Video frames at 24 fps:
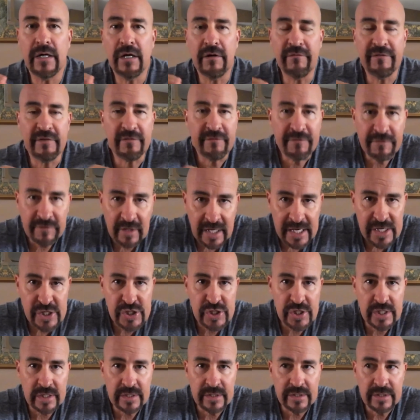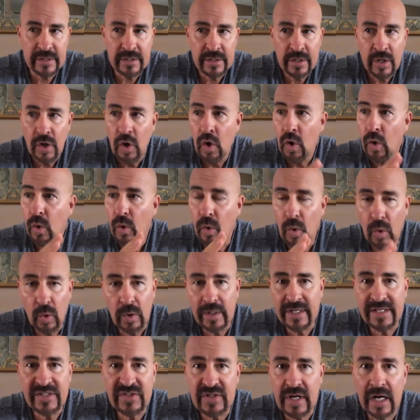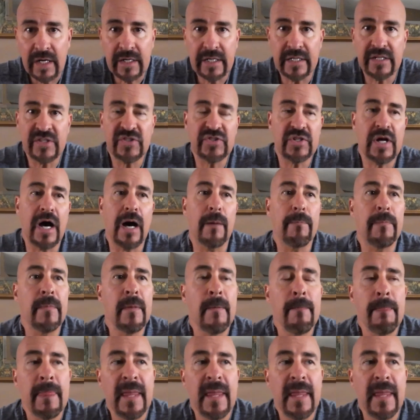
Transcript: of inflation, or it is not going to stop.